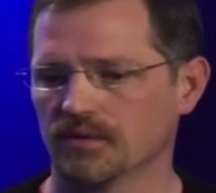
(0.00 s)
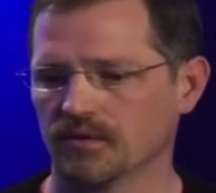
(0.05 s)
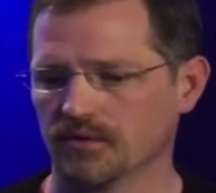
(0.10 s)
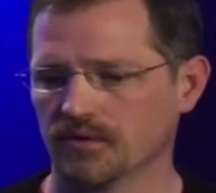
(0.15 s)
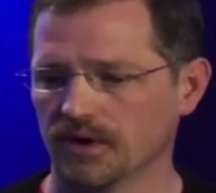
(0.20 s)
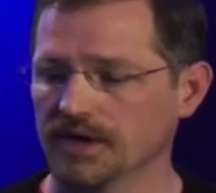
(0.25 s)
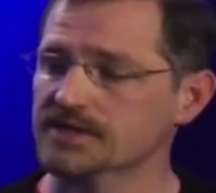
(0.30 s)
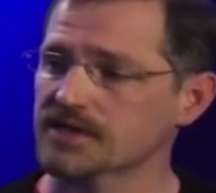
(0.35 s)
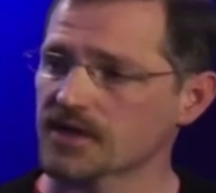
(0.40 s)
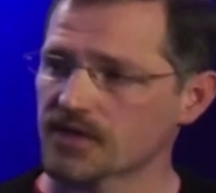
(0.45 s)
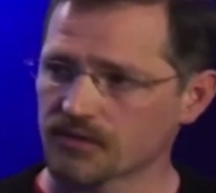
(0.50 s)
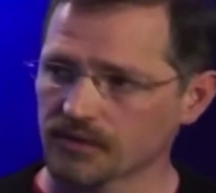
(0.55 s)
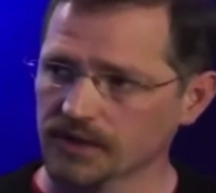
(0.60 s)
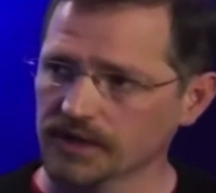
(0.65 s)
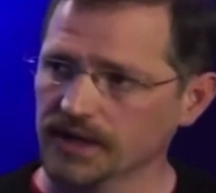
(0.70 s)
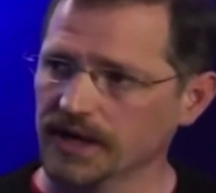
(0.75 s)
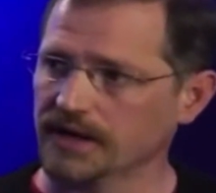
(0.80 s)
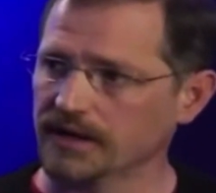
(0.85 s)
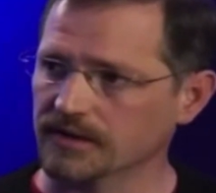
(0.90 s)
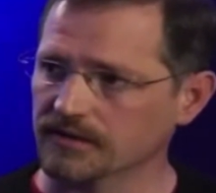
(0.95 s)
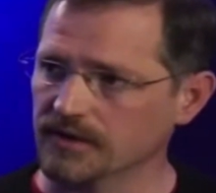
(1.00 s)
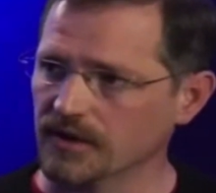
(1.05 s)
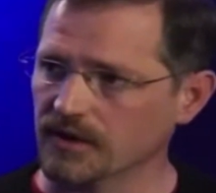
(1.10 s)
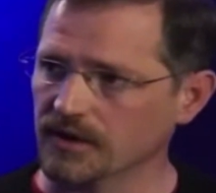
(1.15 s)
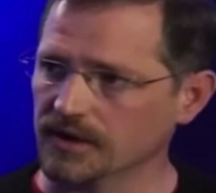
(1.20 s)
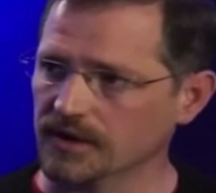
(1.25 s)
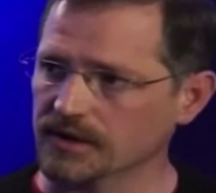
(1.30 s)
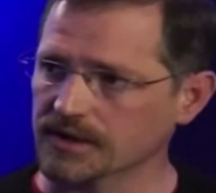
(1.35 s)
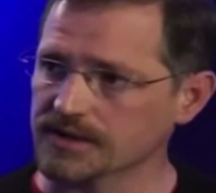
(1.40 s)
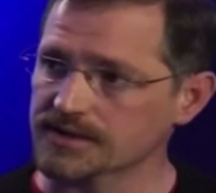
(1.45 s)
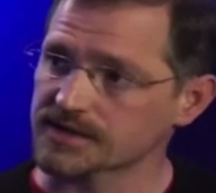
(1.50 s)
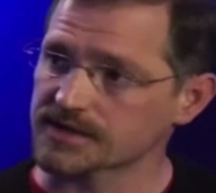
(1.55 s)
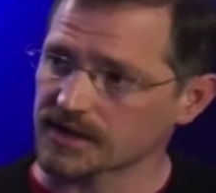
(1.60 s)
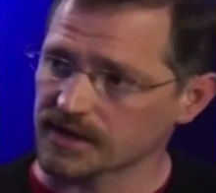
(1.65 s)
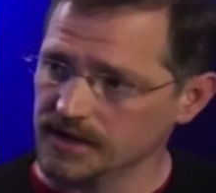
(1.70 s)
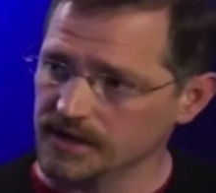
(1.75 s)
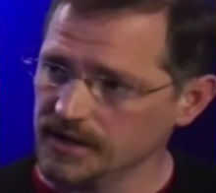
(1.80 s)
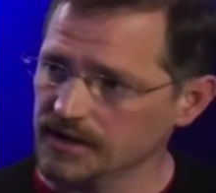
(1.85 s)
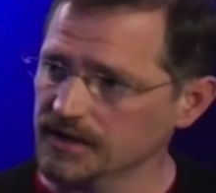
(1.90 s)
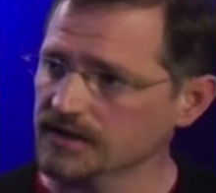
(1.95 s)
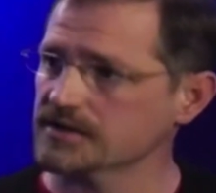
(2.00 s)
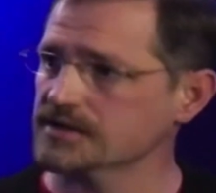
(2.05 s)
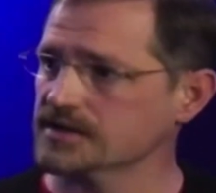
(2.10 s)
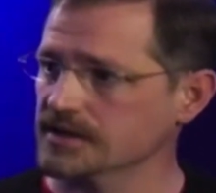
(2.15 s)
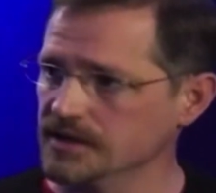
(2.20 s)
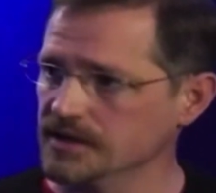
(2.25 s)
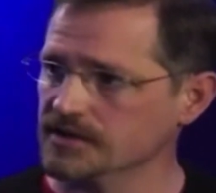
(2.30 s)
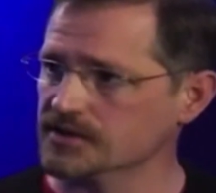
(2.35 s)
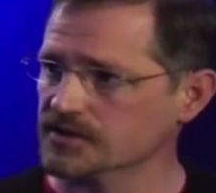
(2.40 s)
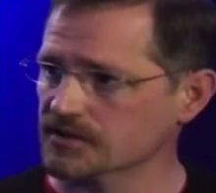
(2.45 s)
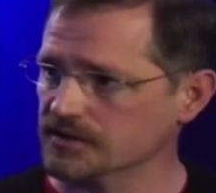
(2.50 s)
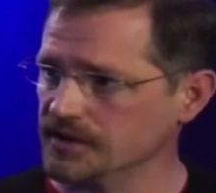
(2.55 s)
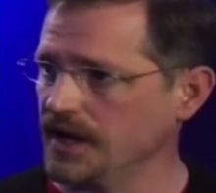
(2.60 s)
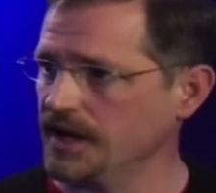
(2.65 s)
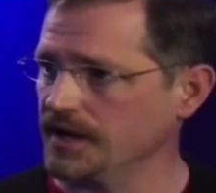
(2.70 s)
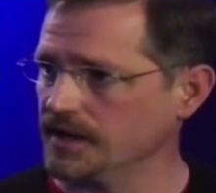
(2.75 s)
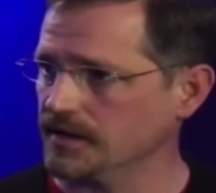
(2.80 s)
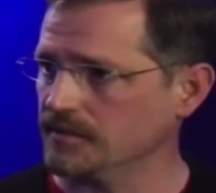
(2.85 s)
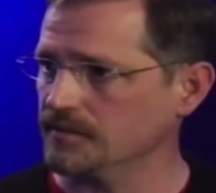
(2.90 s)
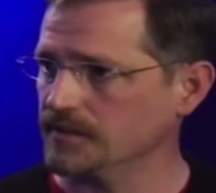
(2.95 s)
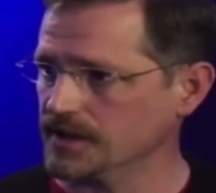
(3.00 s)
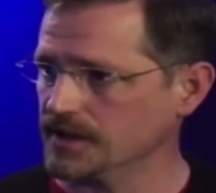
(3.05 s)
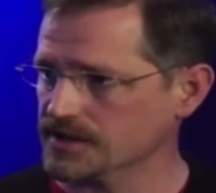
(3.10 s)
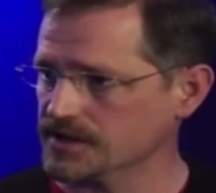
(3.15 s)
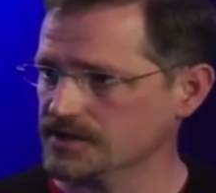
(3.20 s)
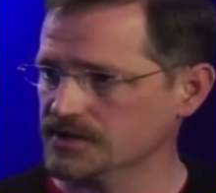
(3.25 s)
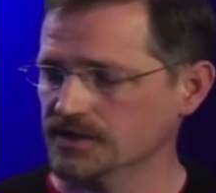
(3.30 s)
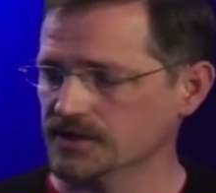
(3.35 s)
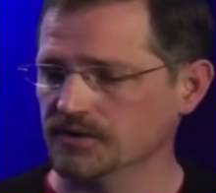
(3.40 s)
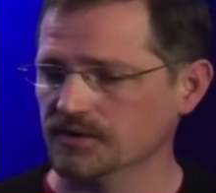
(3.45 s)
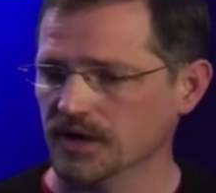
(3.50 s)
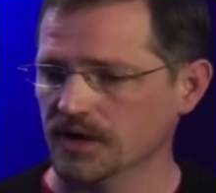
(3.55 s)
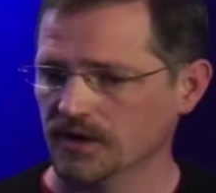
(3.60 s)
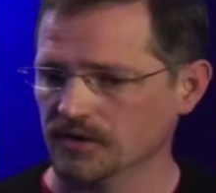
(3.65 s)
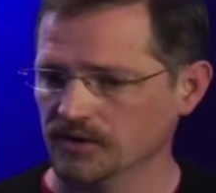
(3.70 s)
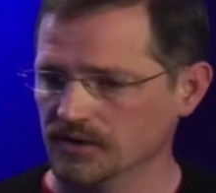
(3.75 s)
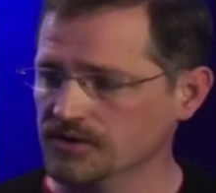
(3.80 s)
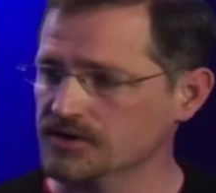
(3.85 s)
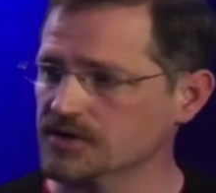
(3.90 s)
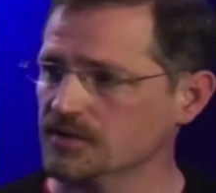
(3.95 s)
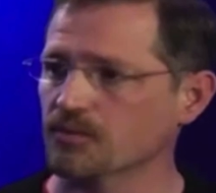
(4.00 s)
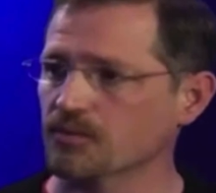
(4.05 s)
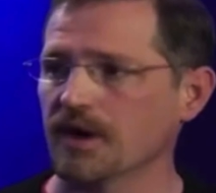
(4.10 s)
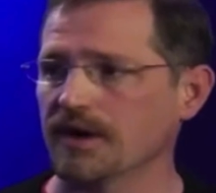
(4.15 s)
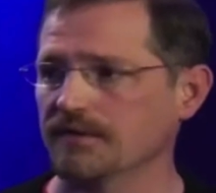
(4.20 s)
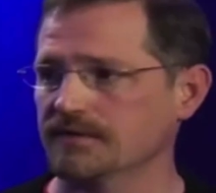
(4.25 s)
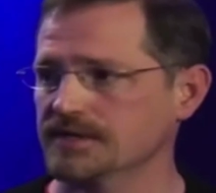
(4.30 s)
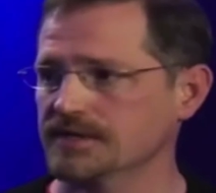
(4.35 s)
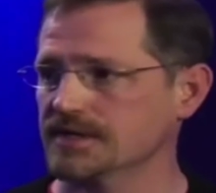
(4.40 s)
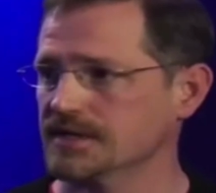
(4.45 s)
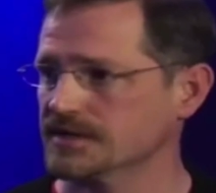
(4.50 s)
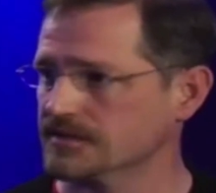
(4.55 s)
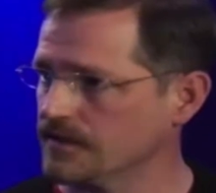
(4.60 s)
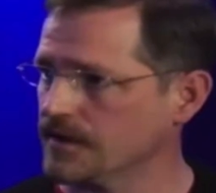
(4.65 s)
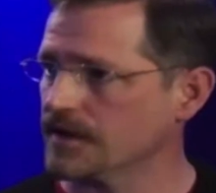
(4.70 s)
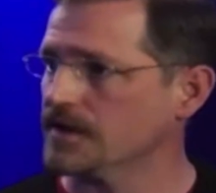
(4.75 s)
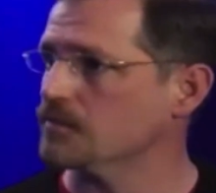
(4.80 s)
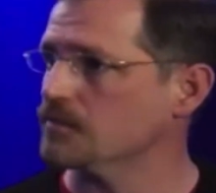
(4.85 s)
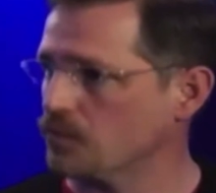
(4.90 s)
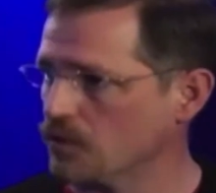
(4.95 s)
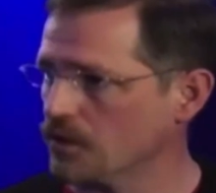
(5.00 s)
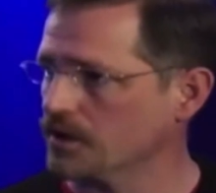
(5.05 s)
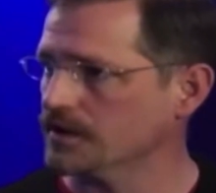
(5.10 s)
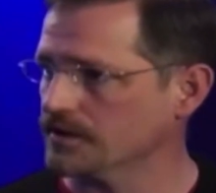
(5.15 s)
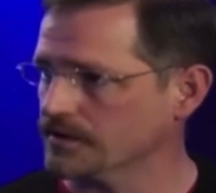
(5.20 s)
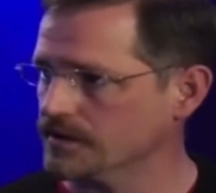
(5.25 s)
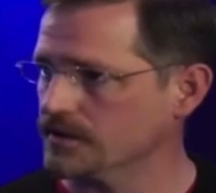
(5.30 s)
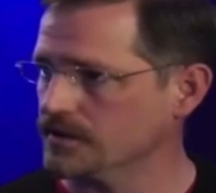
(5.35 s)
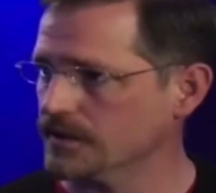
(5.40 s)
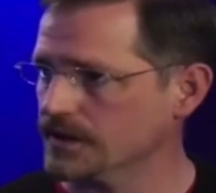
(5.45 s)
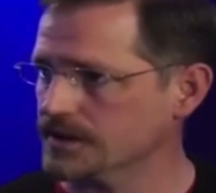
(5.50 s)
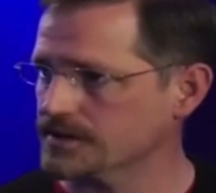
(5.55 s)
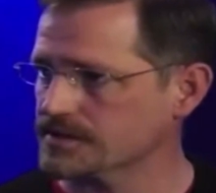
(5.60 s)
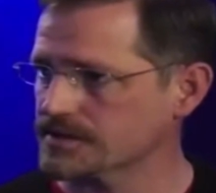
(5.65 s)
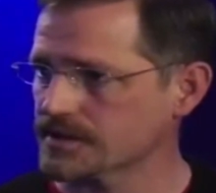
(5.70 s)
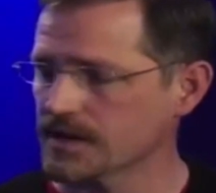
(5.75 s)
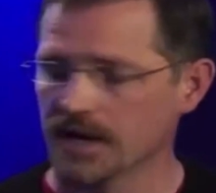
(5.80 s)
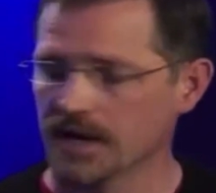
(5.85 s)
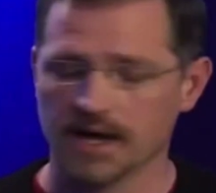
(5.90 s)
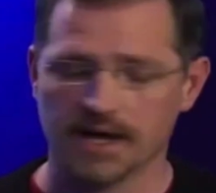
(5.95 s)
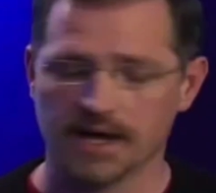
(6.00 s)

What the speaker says: creates a three-legged token that secures the user data, because as you know, user privacy is very important to us.